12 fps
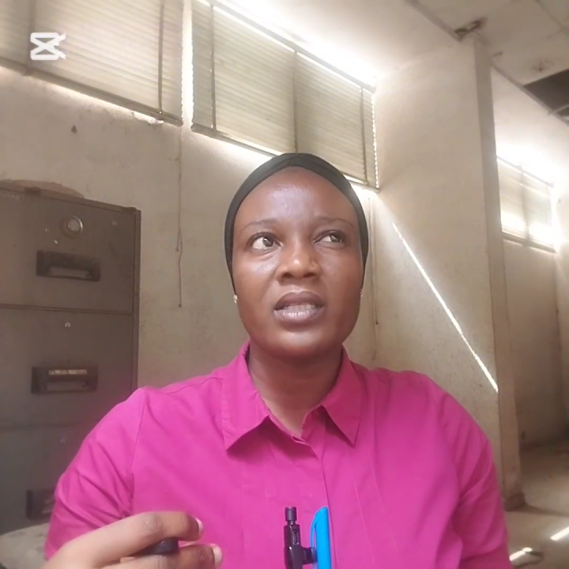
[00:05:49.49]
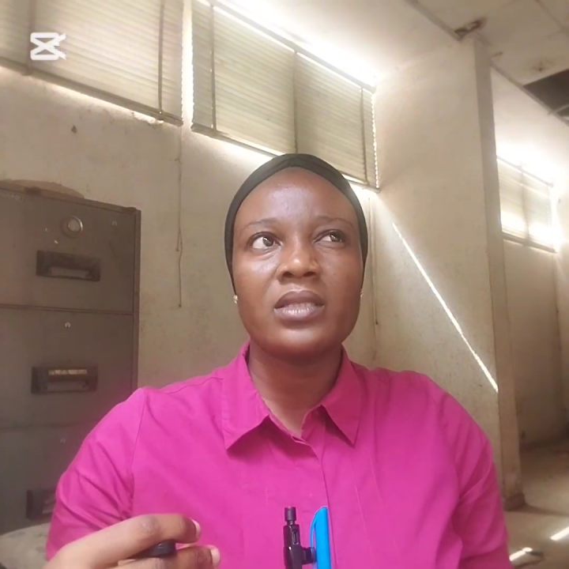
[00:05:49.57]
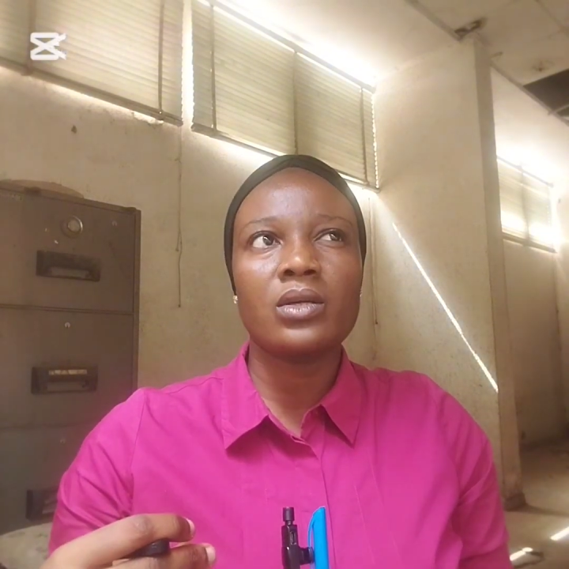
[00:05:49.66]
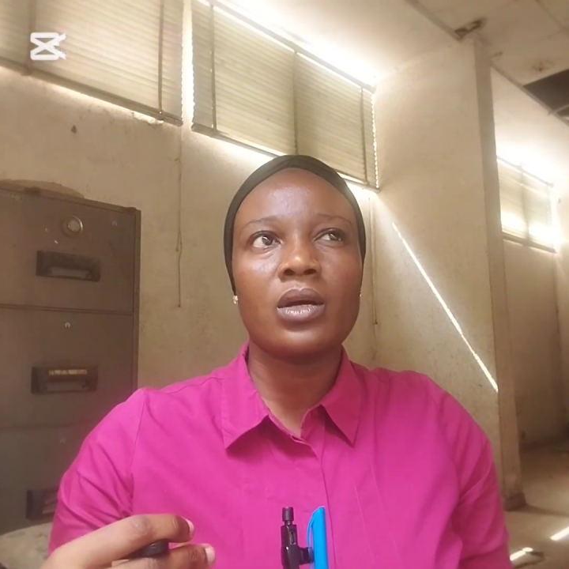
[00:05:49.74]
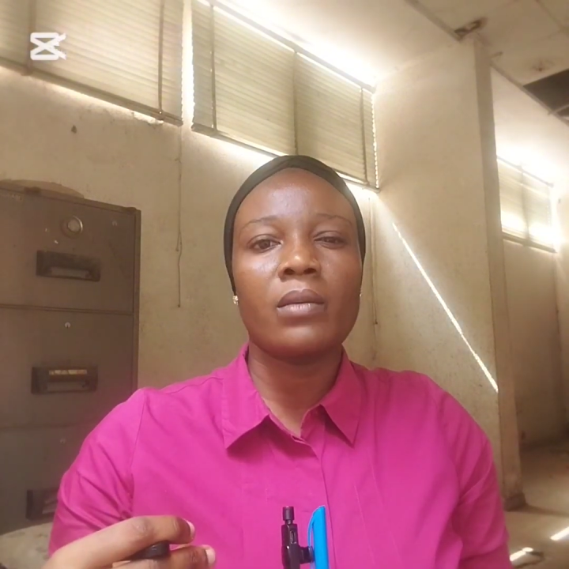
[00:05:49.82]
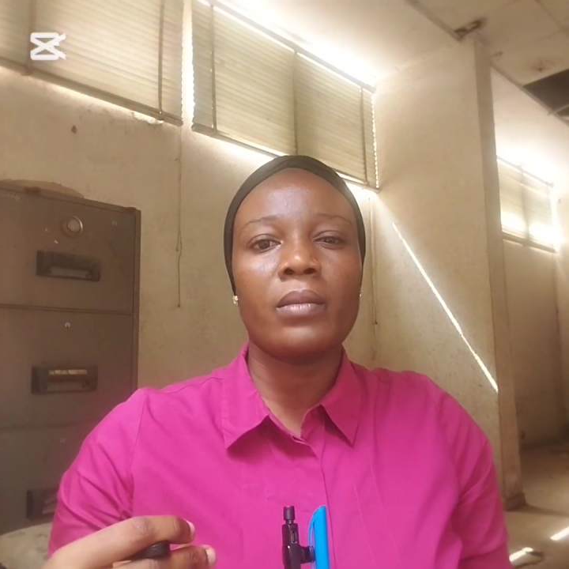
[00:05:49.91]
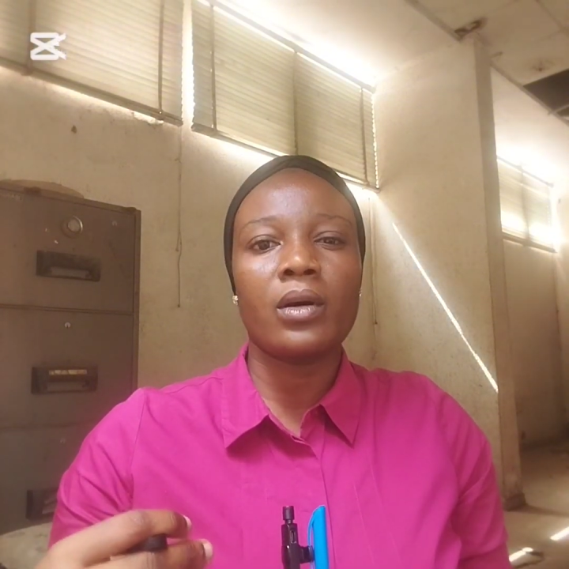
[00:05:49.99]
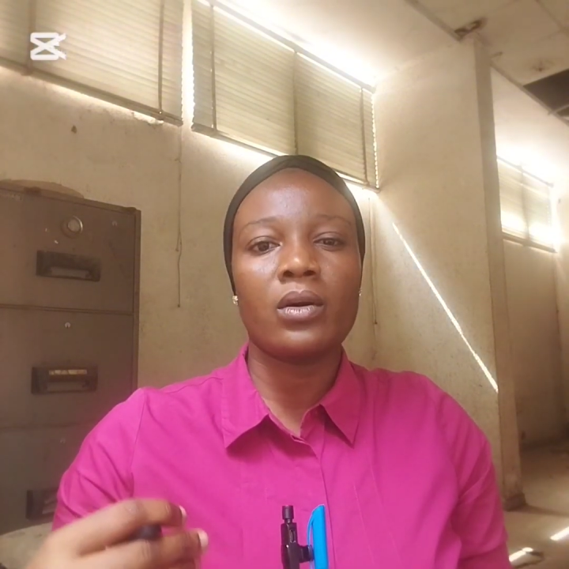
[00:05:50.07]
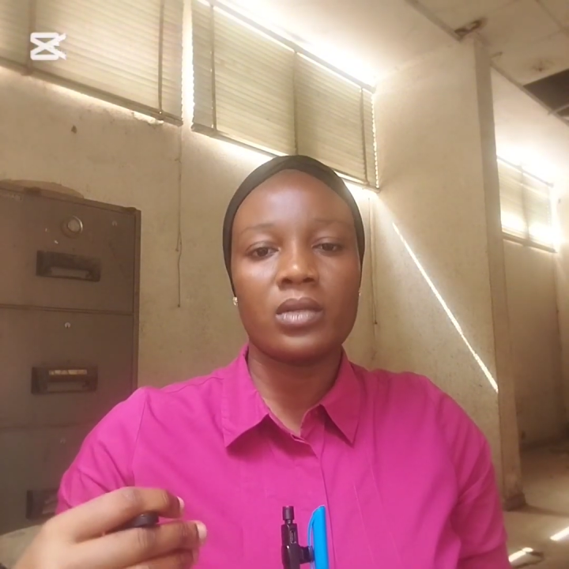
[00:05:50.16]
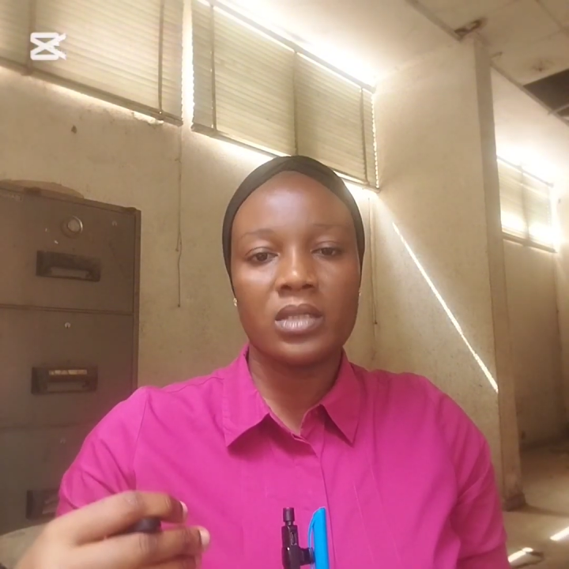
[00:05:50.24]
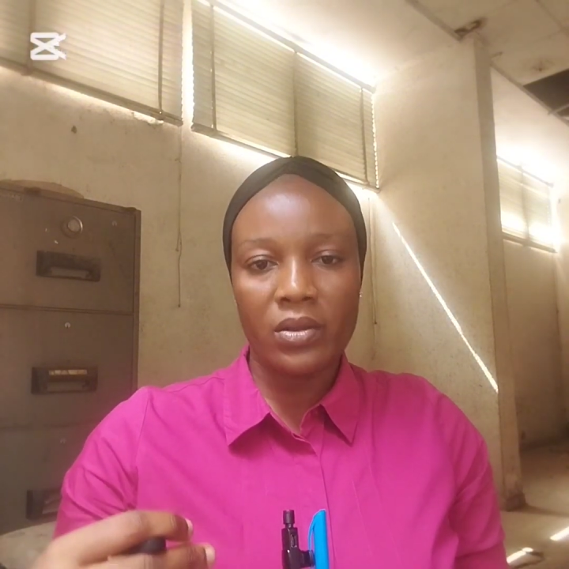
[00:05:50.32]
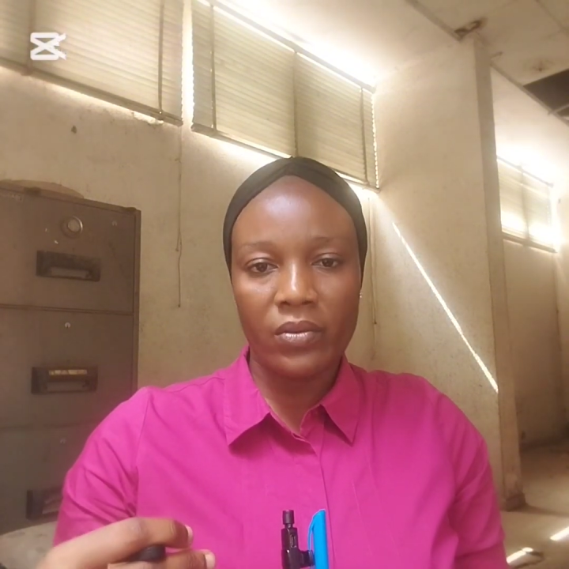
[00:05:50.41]
they talk about
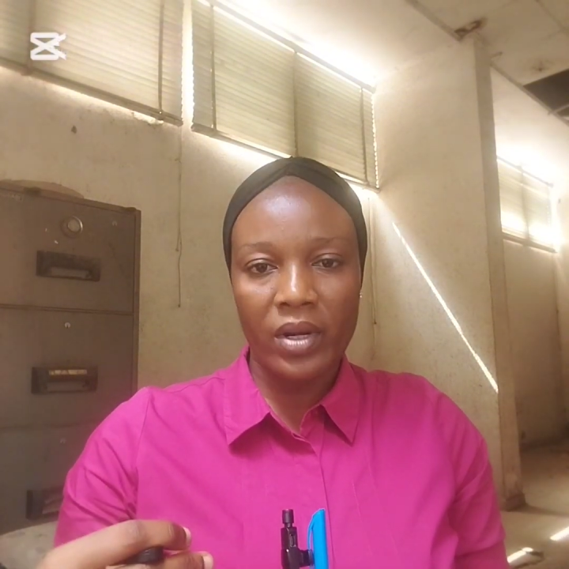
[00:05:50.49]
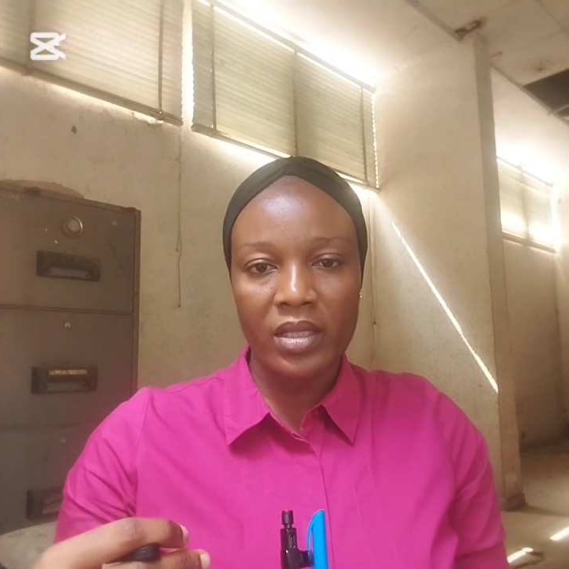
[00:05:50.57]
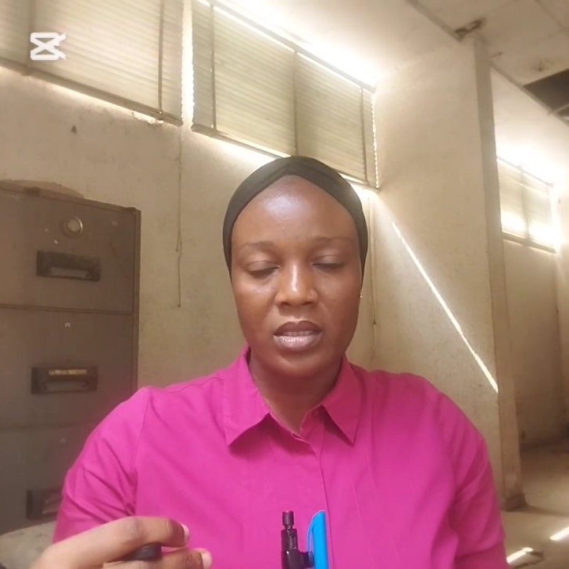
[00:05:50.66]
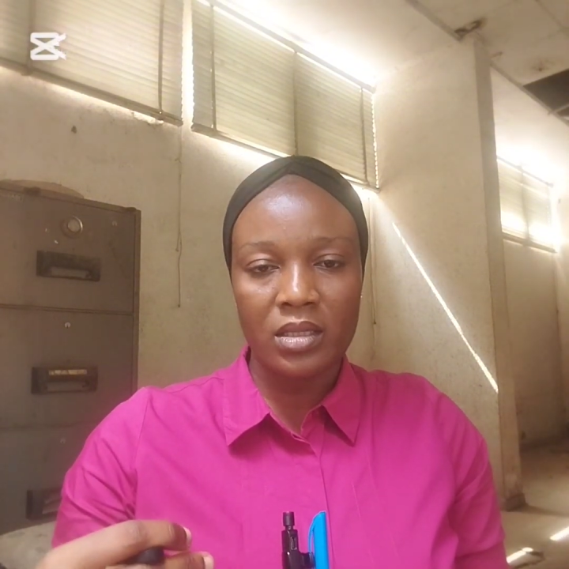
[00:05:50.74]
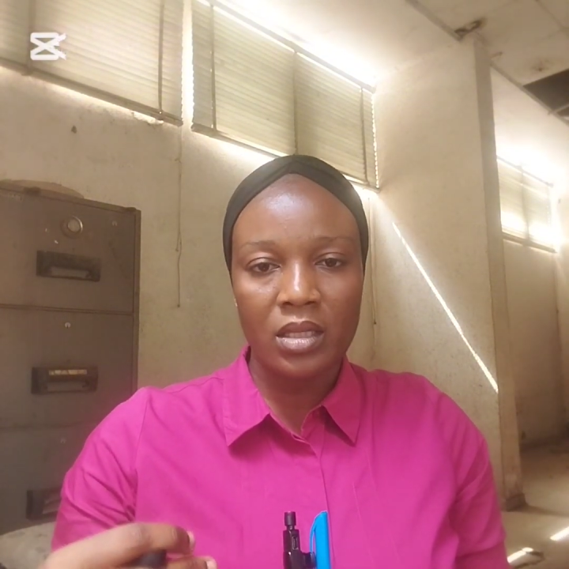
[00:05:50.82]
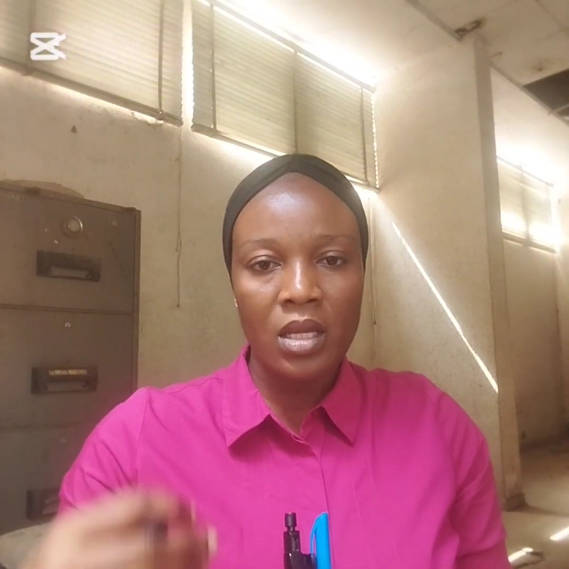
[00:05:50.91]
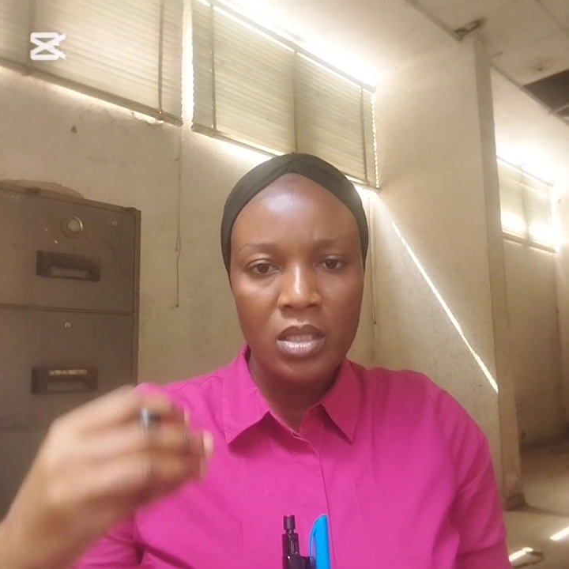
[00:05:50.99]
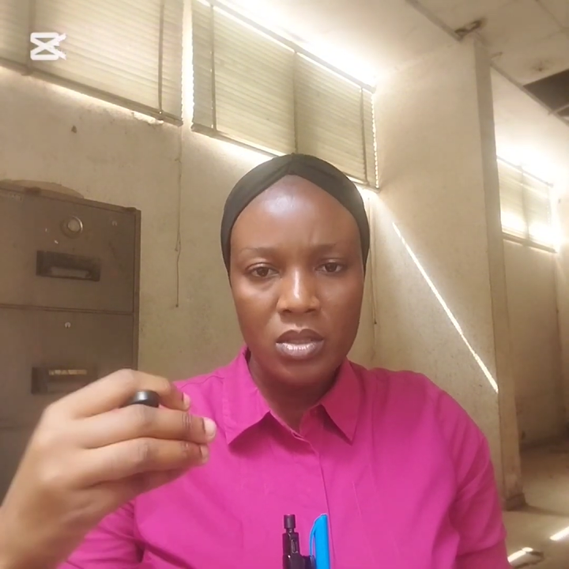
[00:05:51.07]
content writing,